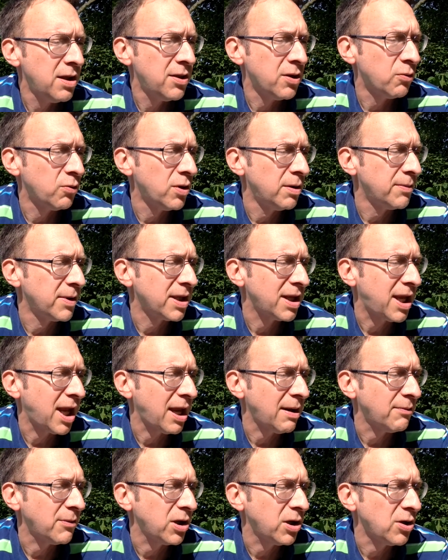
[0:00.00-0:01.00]
The woman
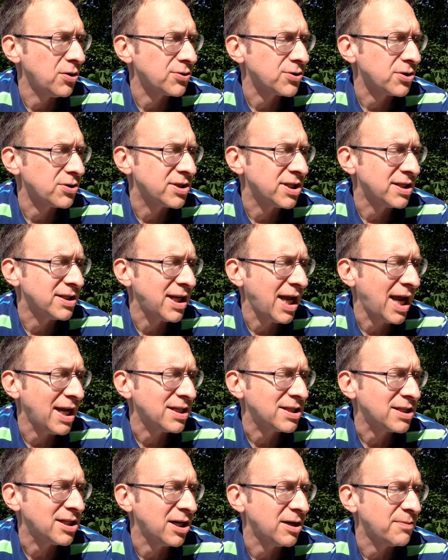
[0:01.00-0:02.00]
came closer. Tendai
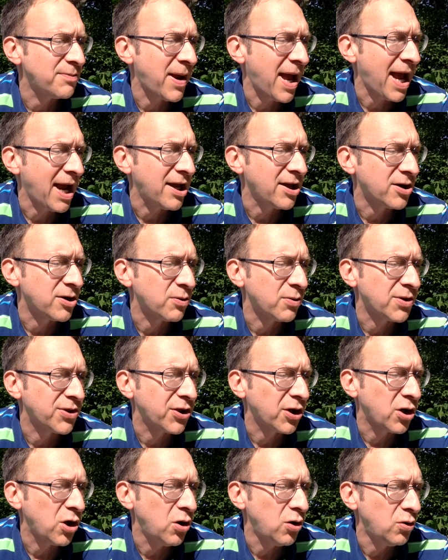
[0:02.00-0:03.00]
stared back at her with
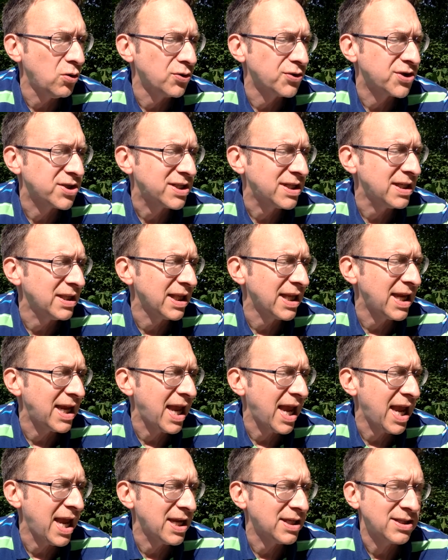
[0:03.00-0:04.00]
the cold, steely
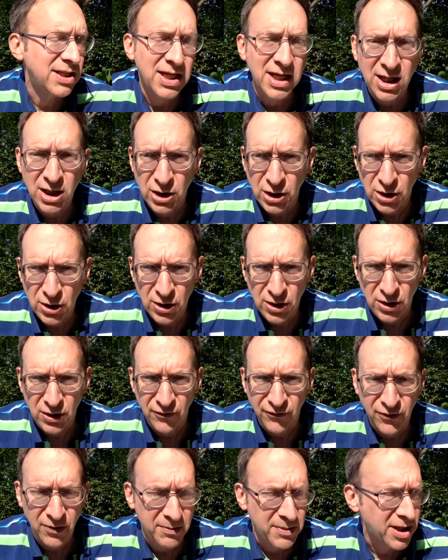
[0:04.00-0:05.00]
gaze he had
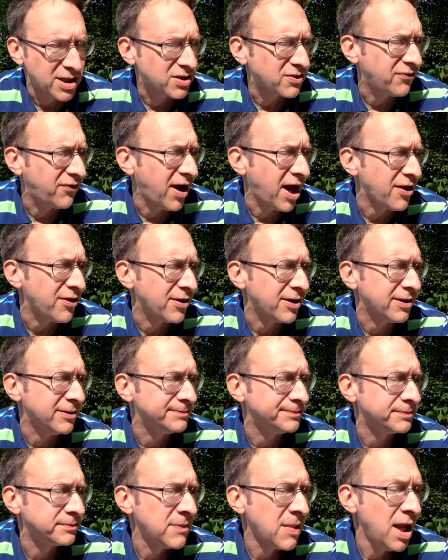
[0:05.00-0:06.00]
learned from his father.
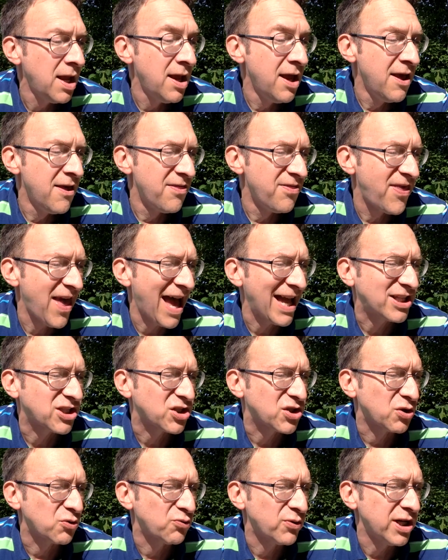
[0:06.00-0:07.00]
That's
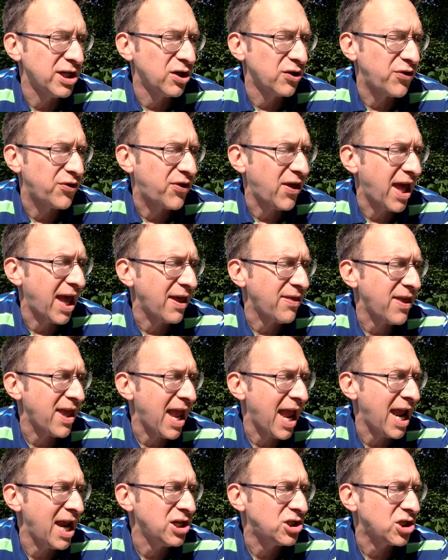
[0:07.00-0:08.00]
the real thing. The
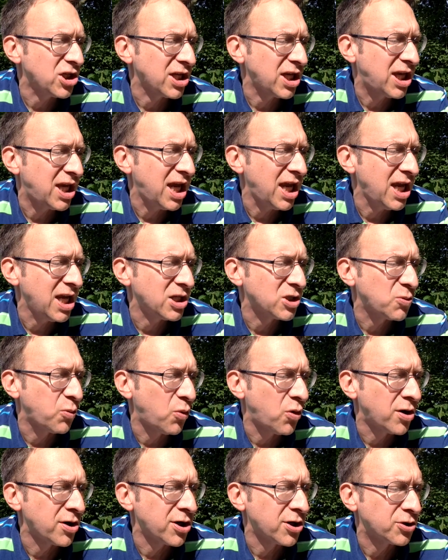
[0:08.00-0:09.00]
ancient kings
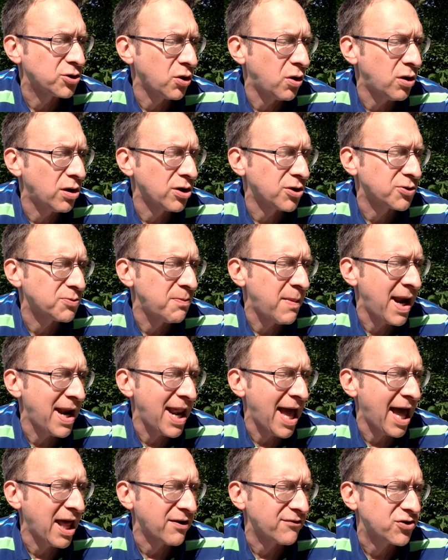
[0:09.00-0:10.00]
wore Nodoros
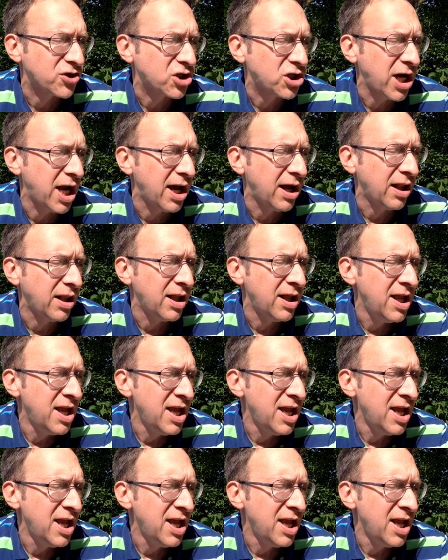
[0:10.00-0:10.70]
made out of shell.